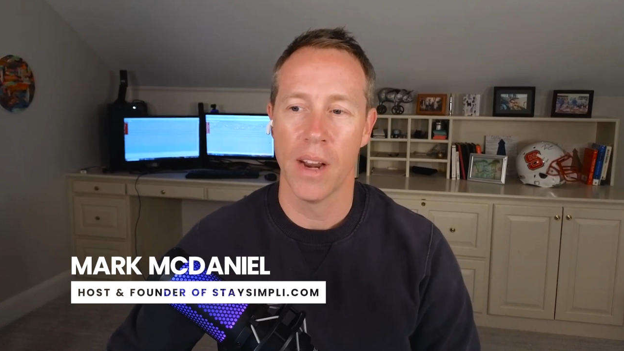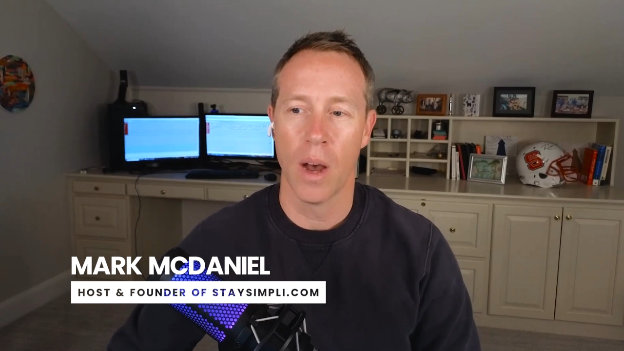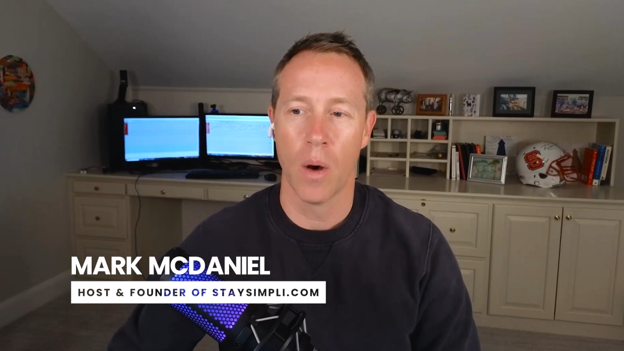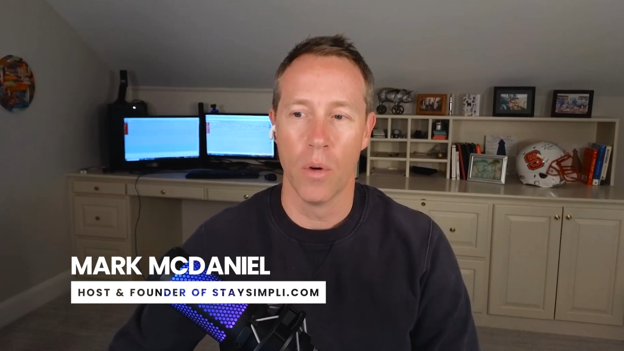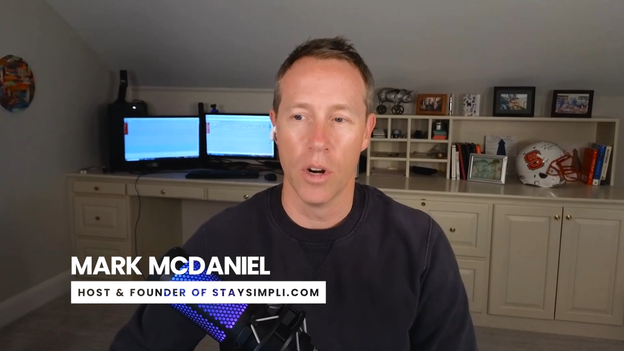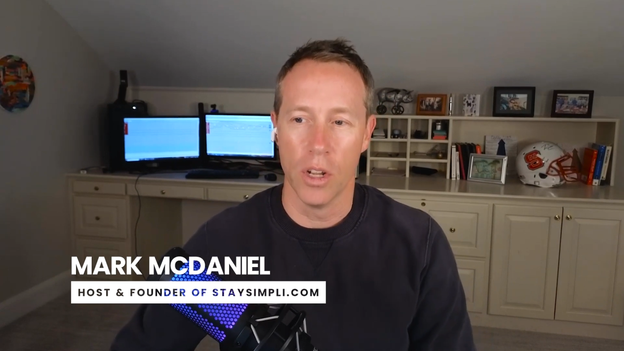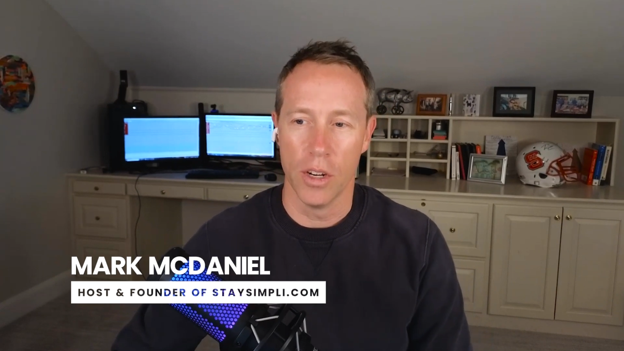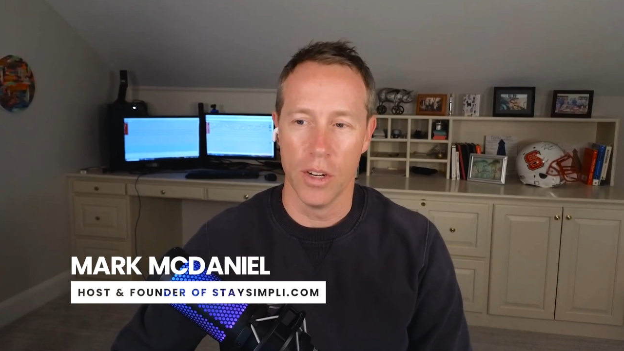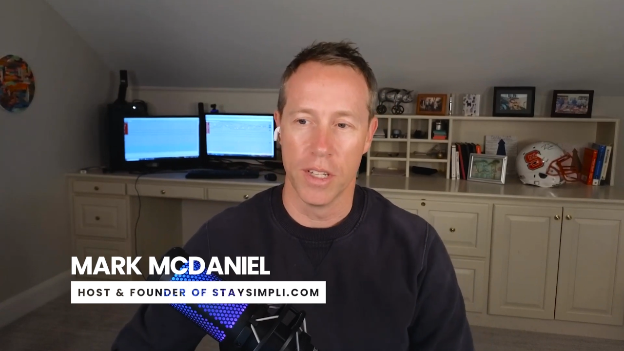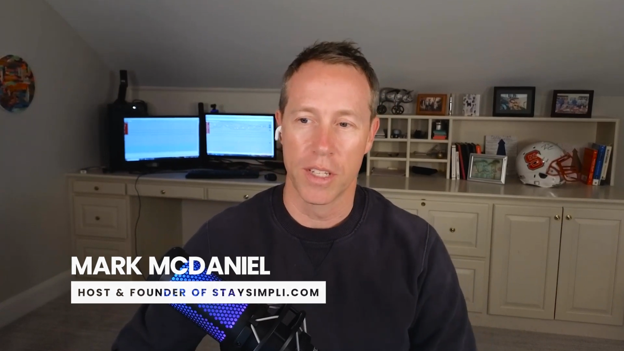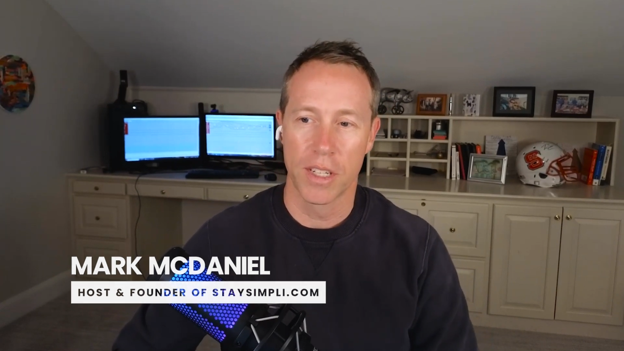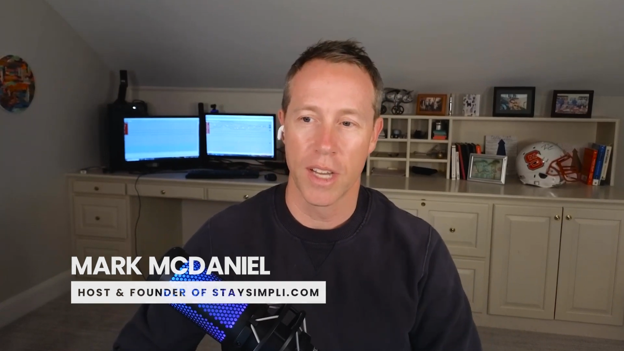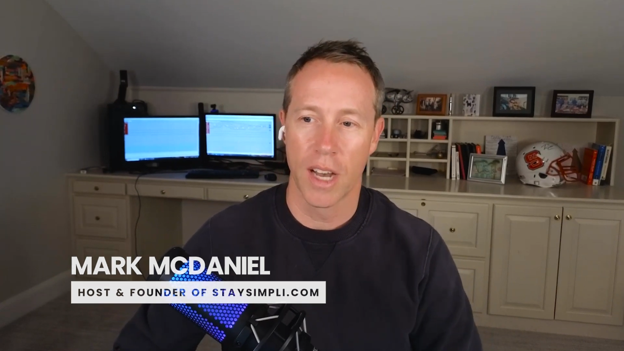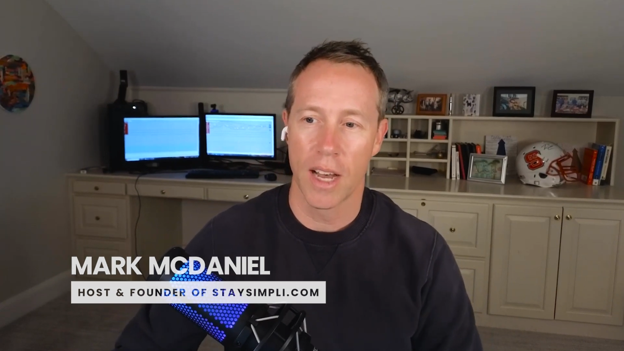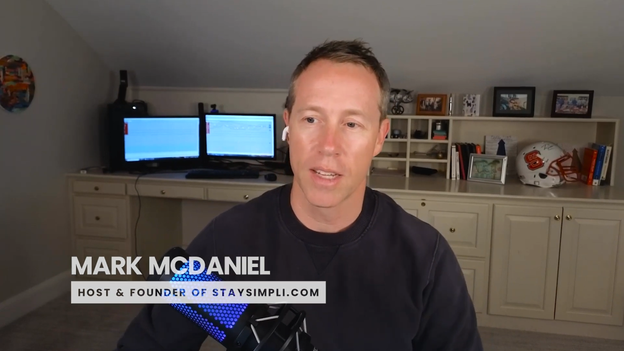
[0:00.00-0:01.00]
that I want to
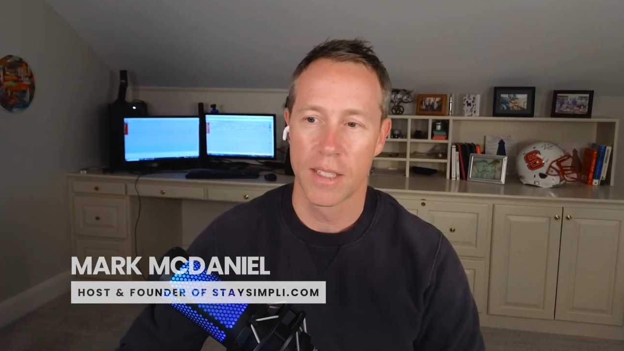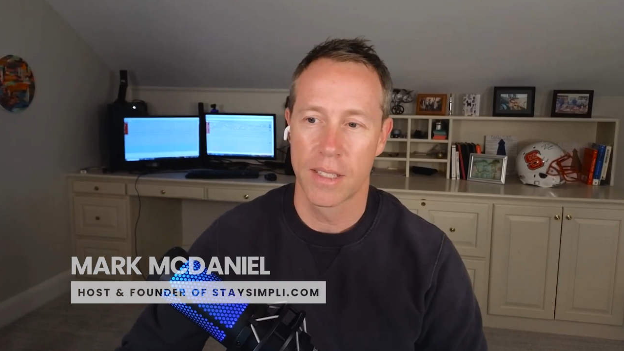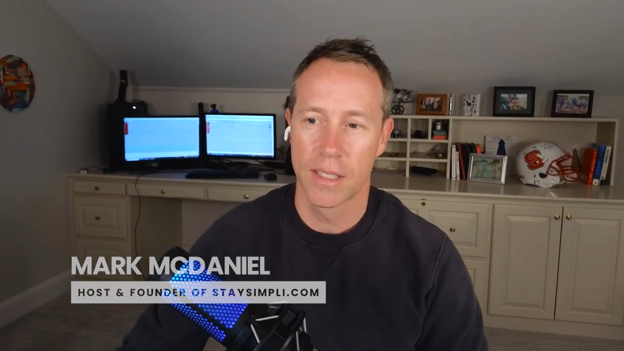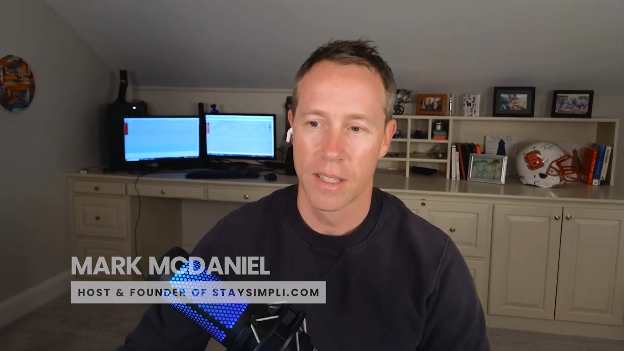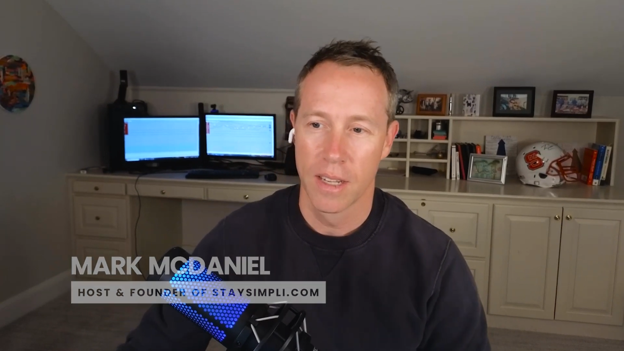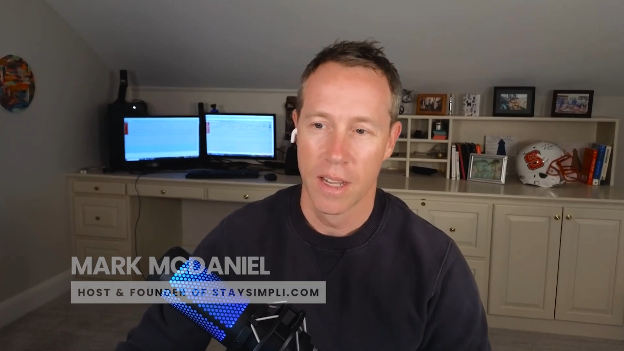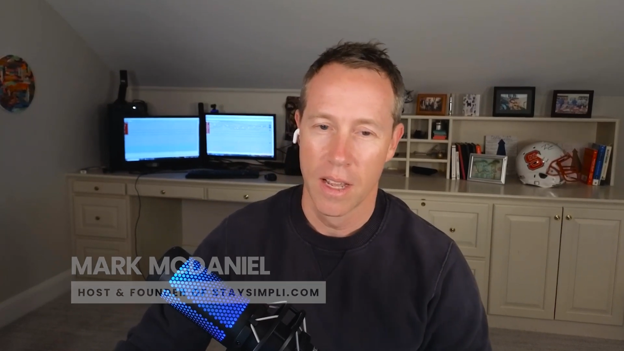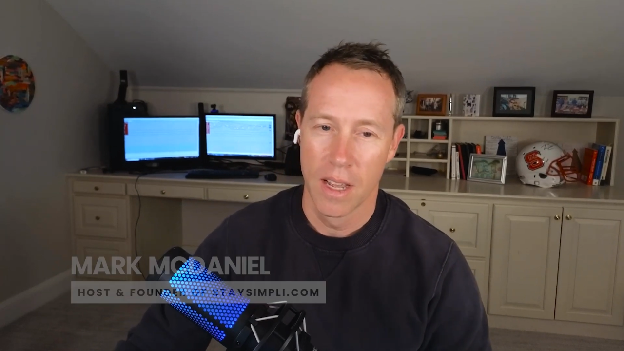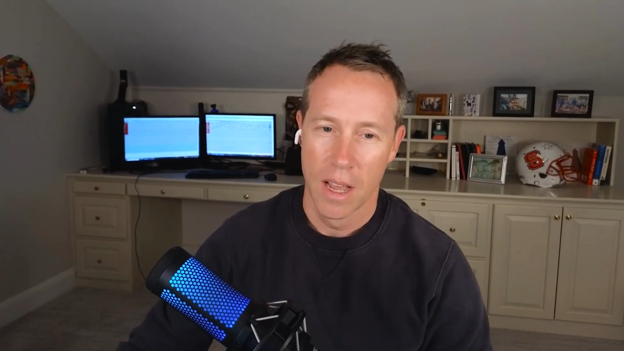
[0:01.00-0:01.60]
discuss.